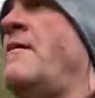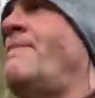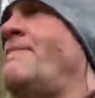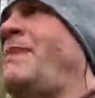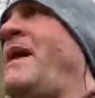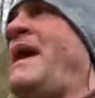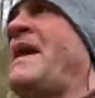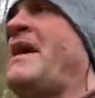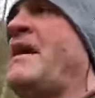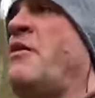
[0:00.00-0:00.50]

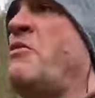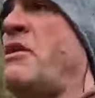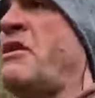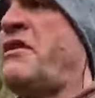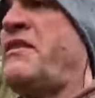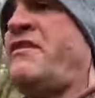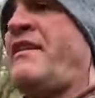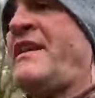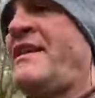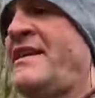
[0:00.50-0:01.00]
by our
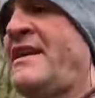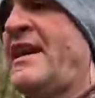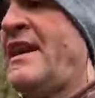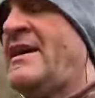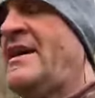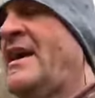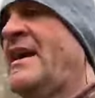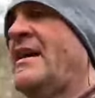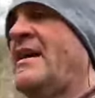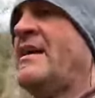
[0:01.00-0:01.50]

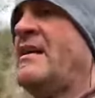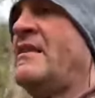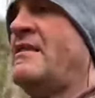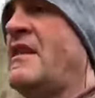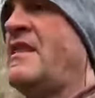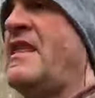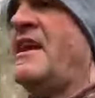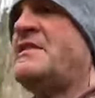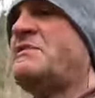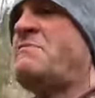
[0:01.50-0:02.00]
thinking
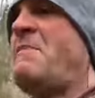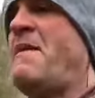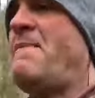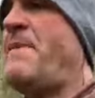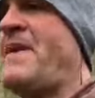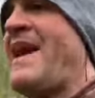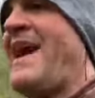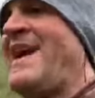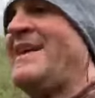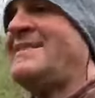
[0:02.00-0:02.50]
that this
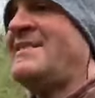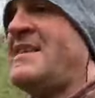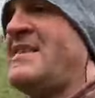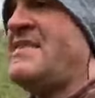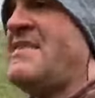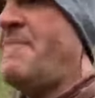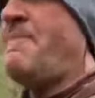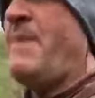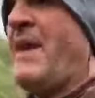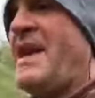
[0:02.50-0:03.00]
maybe isn't
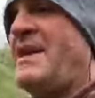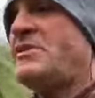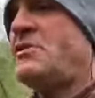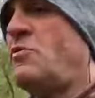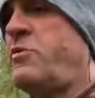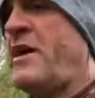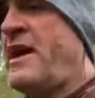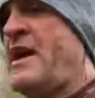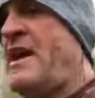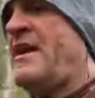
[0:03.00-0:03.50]
the best
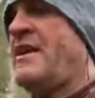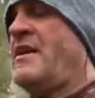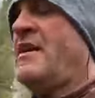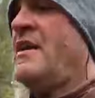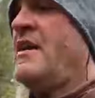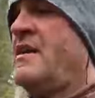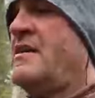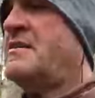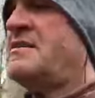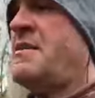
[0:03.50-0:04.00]
way
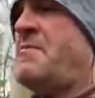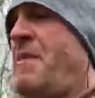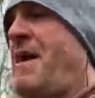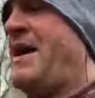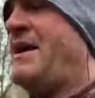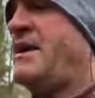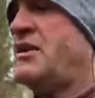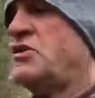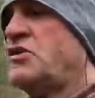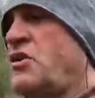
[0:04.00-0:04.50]
to
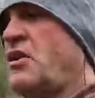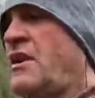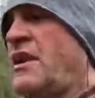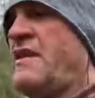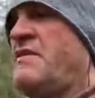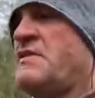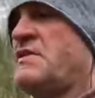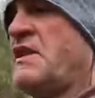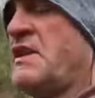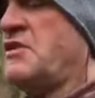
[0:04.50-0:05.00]
manage our
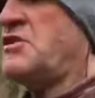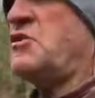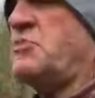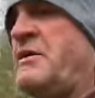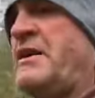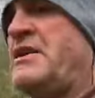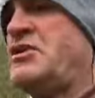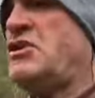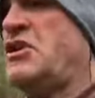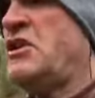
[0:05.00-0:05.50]
life
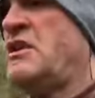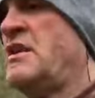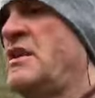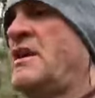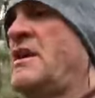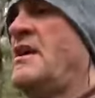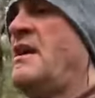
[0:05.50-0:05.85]
situation,